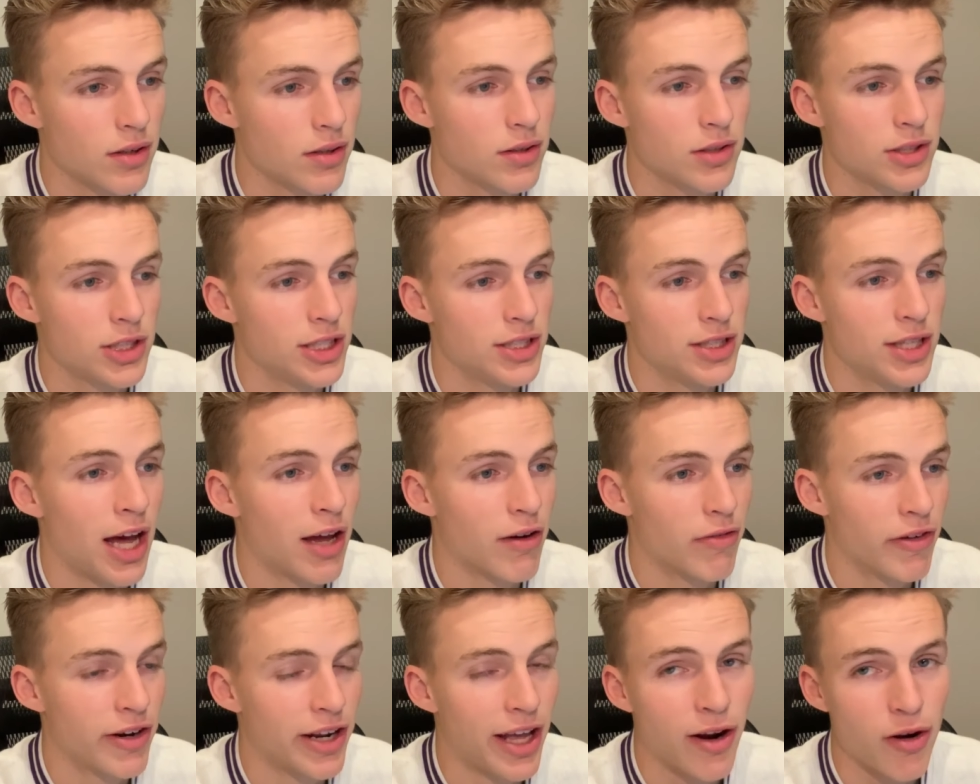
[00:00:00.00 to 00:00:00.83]
She's
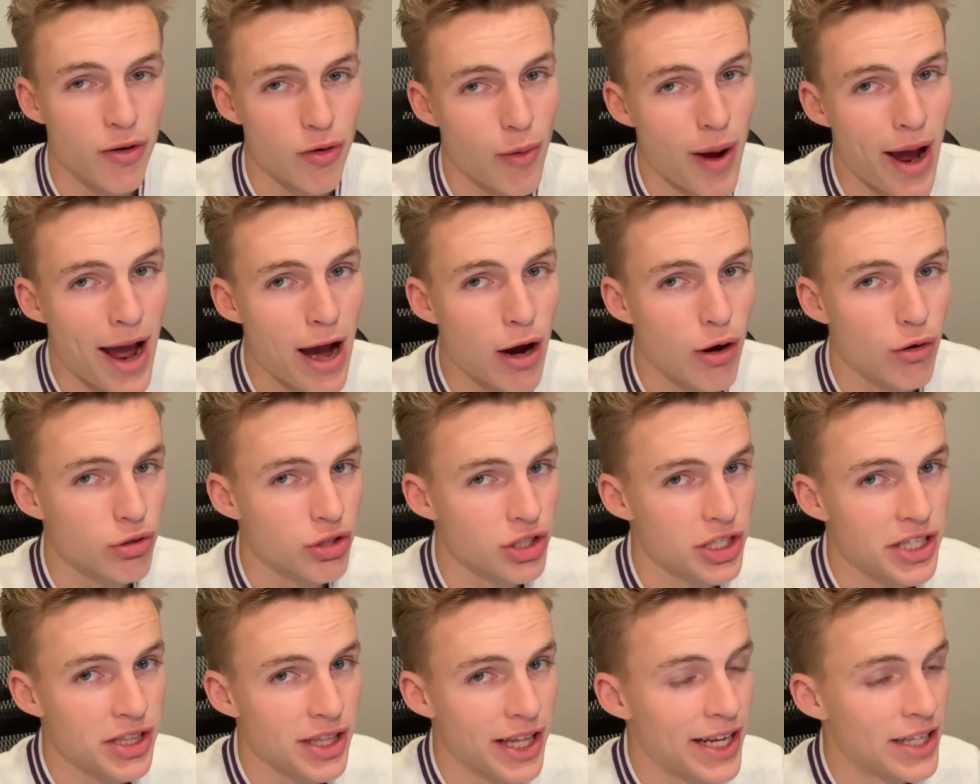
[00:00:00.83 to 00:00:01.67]
not funny. I don't know how
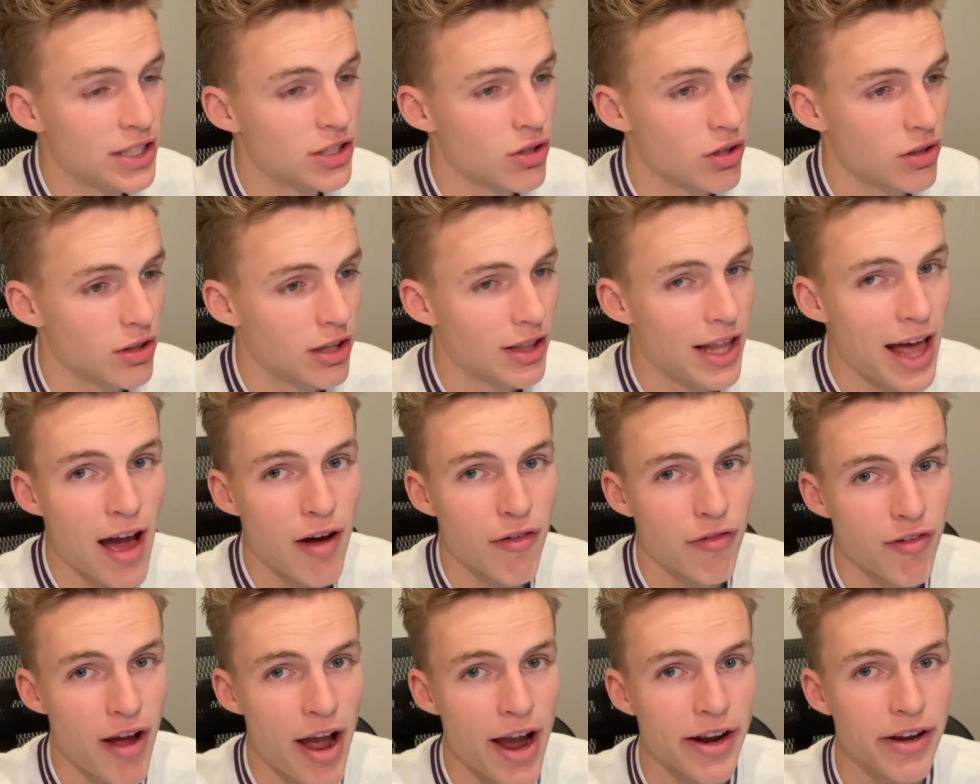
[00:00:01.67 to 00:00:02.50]
she lands on
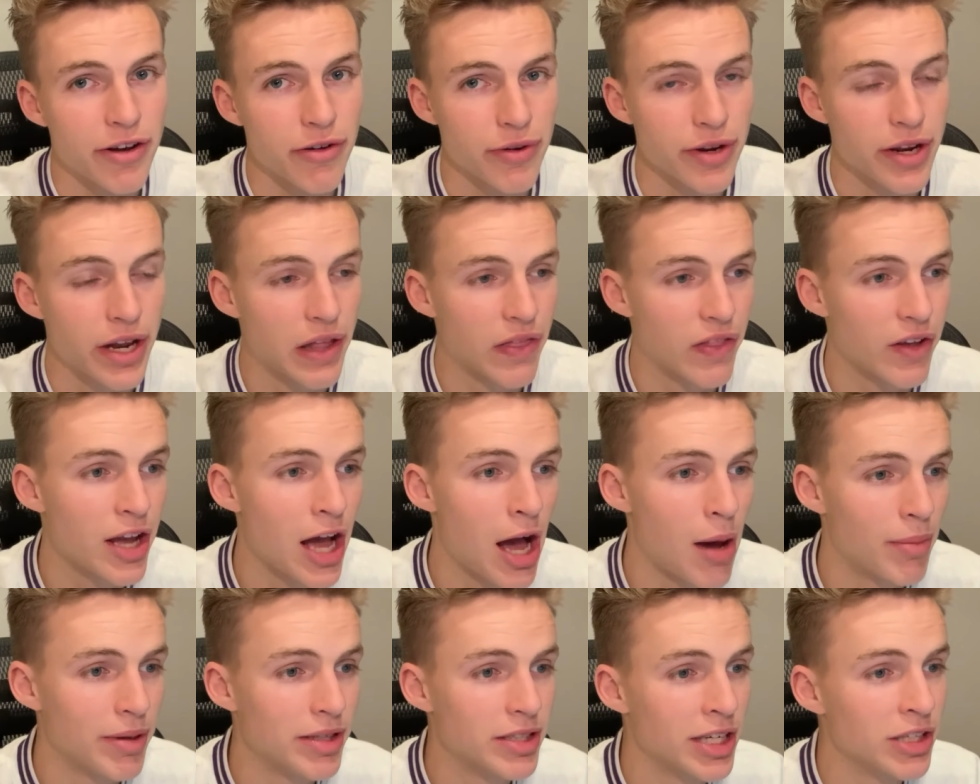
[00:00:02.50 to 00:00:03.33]
Laugh Factory and the
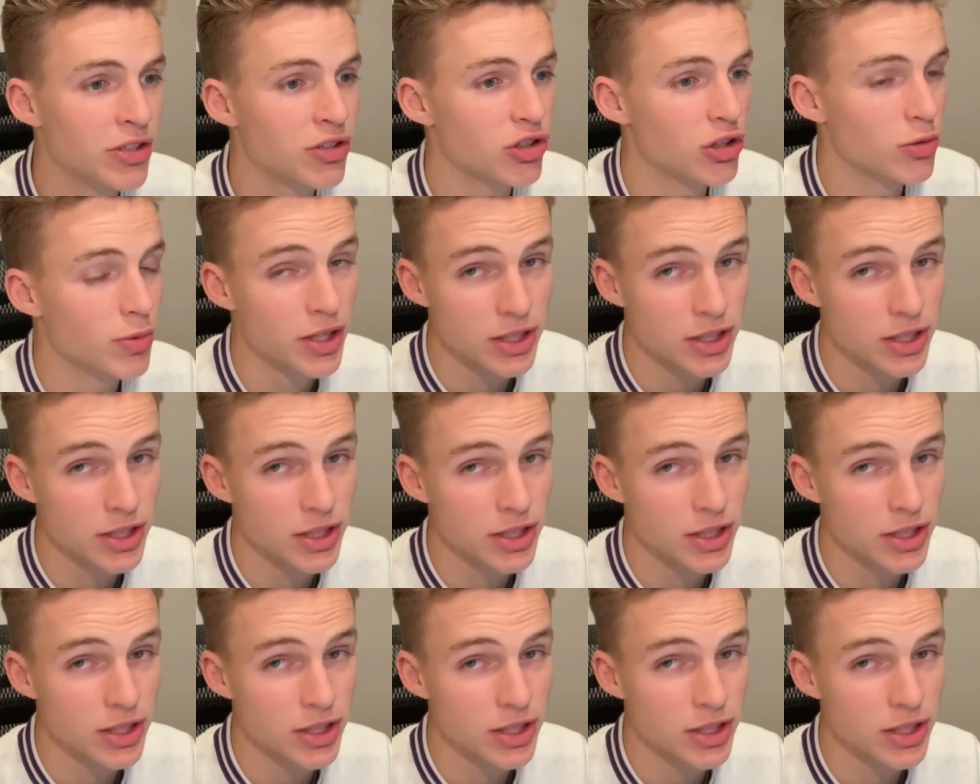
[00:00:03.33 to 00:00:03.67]
Comedy Central,